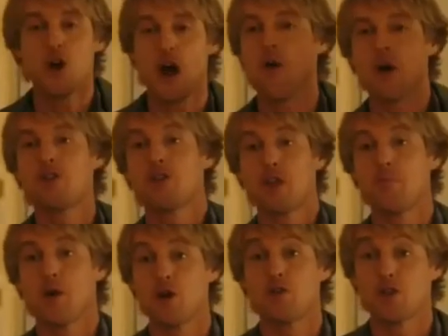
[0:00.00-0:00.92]
Because you know how I
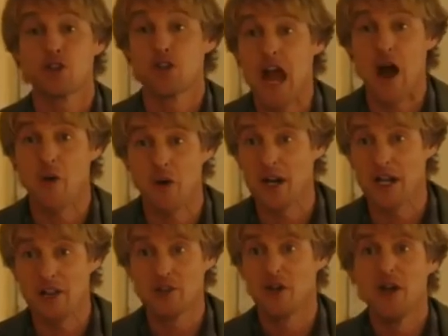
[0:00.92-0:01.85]
think better in the
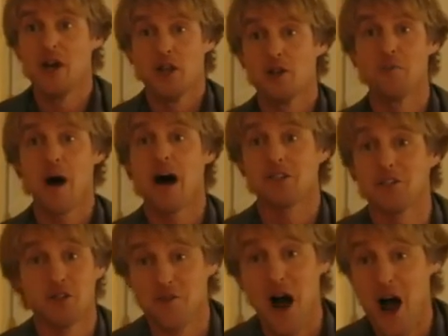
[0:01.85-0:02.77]
shower and I get the, the
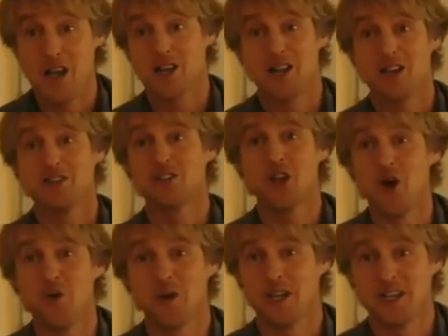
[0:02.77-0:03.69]
positive
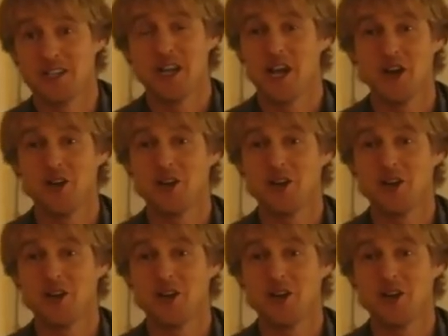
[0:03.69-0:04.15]
ions going in